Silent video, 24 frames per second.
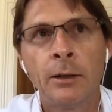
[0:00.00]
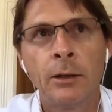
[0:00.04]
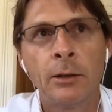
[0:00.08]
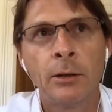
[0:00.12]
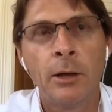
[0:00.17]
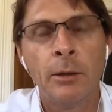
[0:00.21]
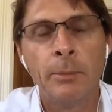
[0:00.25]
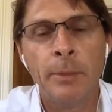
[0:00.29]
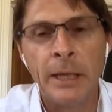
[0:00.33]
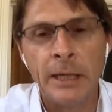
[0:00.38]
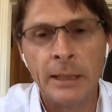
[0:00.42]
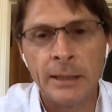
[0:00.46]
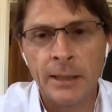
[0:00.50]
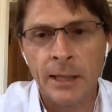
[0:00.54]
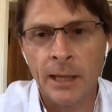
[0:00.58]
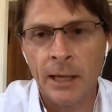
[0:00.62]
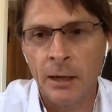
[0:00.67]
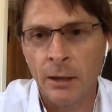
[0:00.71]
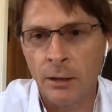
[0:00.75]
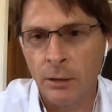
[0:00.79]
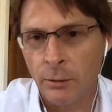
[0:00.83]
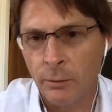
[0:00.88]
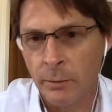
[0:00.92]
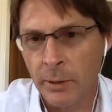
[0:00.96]
comments
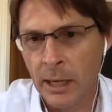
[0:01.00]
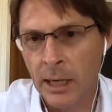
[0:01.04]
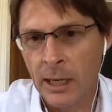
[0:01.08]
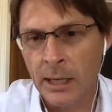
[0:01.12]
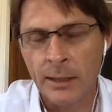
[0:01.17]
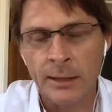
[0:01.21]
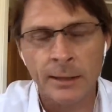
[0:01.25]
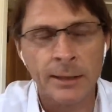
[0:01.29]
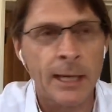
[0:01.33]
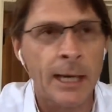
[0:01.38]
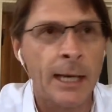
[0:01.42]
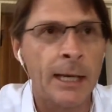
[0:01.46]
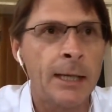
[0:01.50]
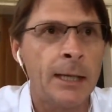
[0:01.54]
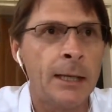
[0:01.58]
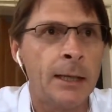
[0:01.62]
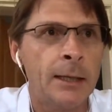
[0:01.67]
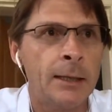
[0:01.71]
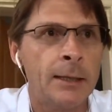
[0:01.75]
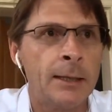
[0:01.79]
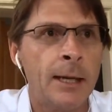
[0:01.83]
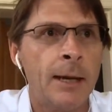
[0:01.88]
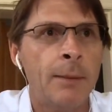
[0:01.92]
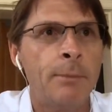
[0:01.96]
there around taking
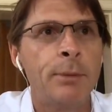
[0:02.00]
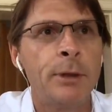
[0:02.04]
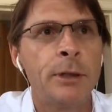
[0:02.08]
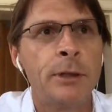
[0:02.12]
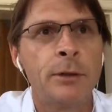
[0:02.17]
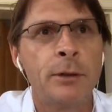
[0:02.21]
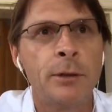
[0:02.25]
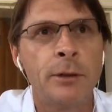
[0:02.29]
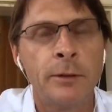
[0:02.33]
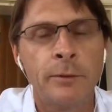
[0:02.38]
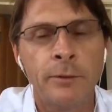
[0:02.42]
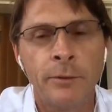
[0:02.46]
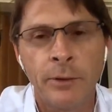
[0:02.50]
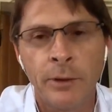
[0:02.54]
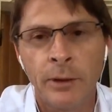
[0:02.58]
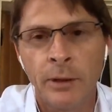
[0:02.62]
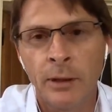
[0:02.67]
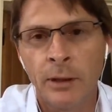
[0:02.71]
the temperature of